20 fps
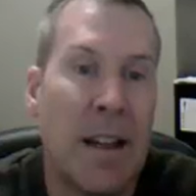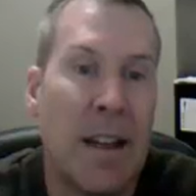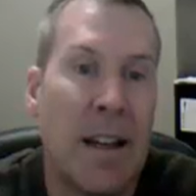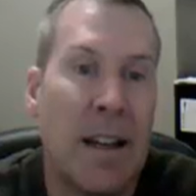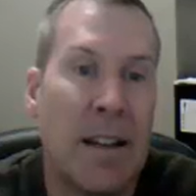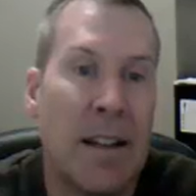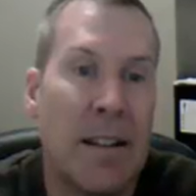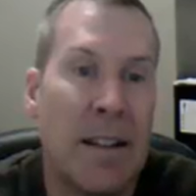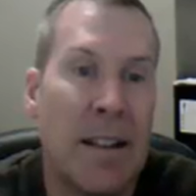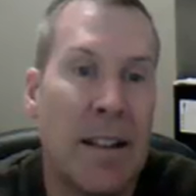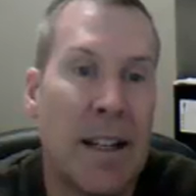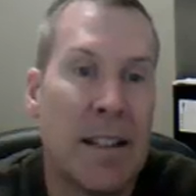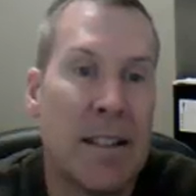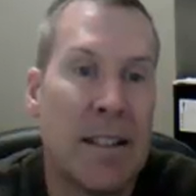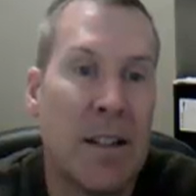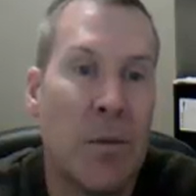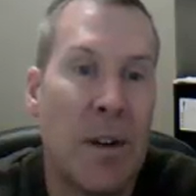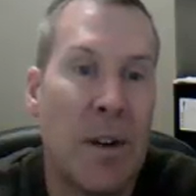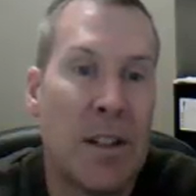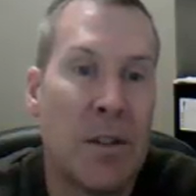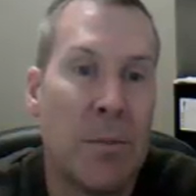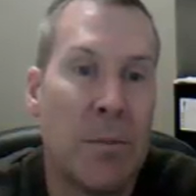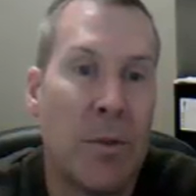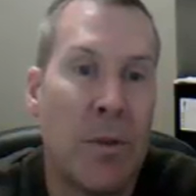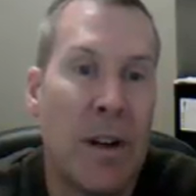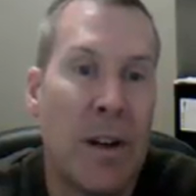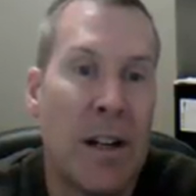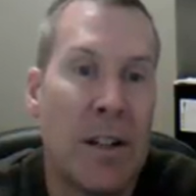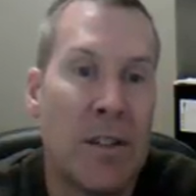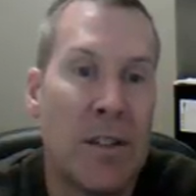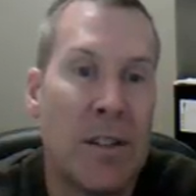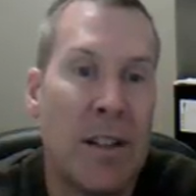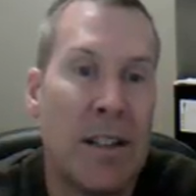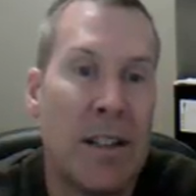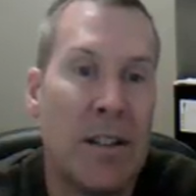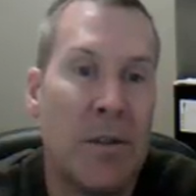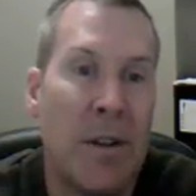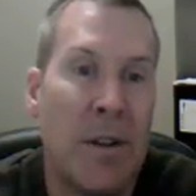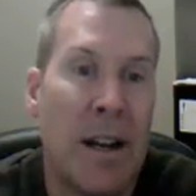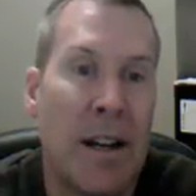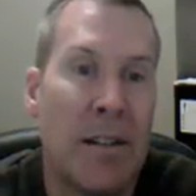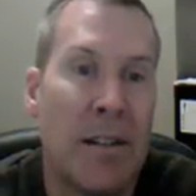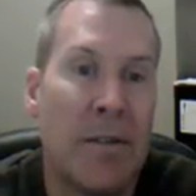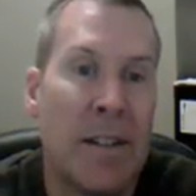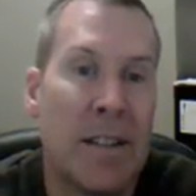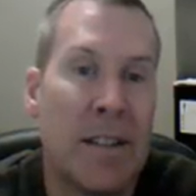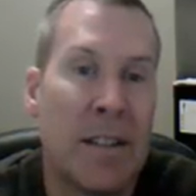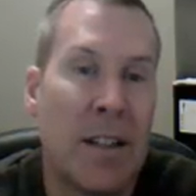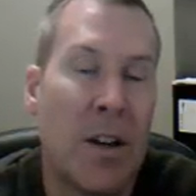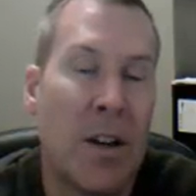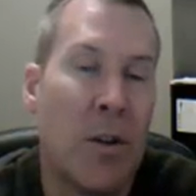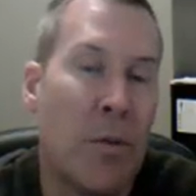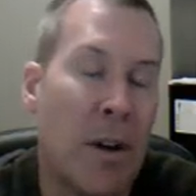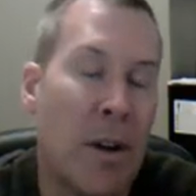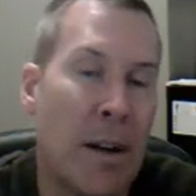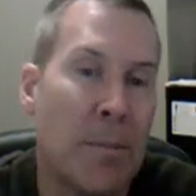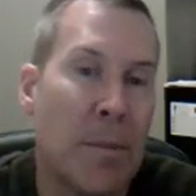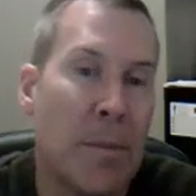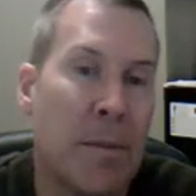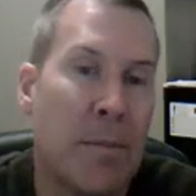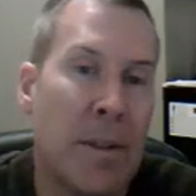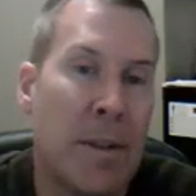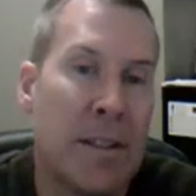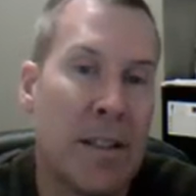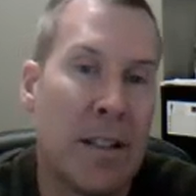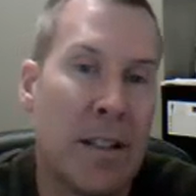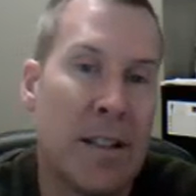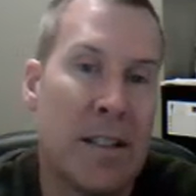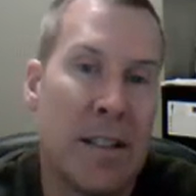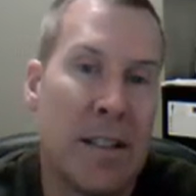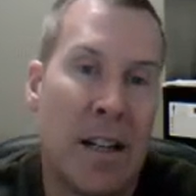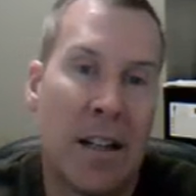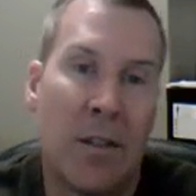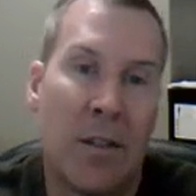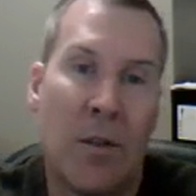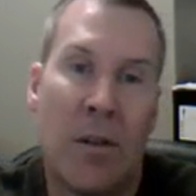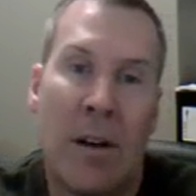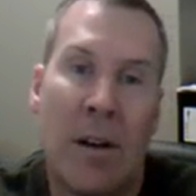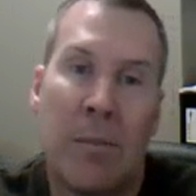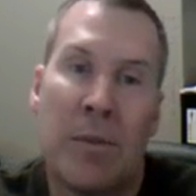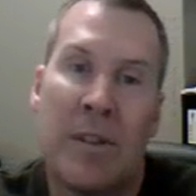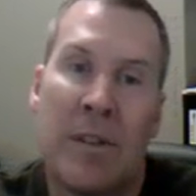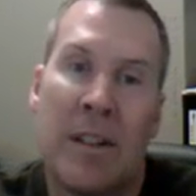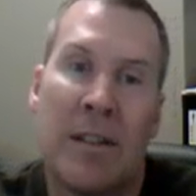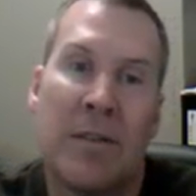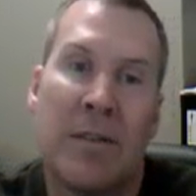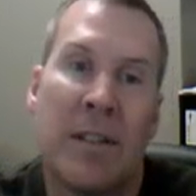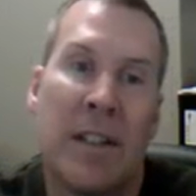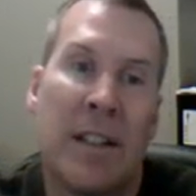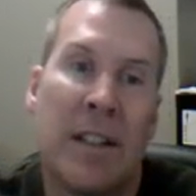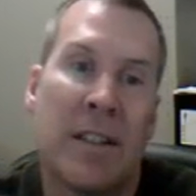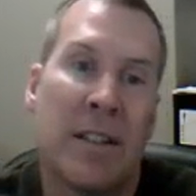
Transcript: And next in Rancho Mirage, they do have its co-op, basically stock cooperative.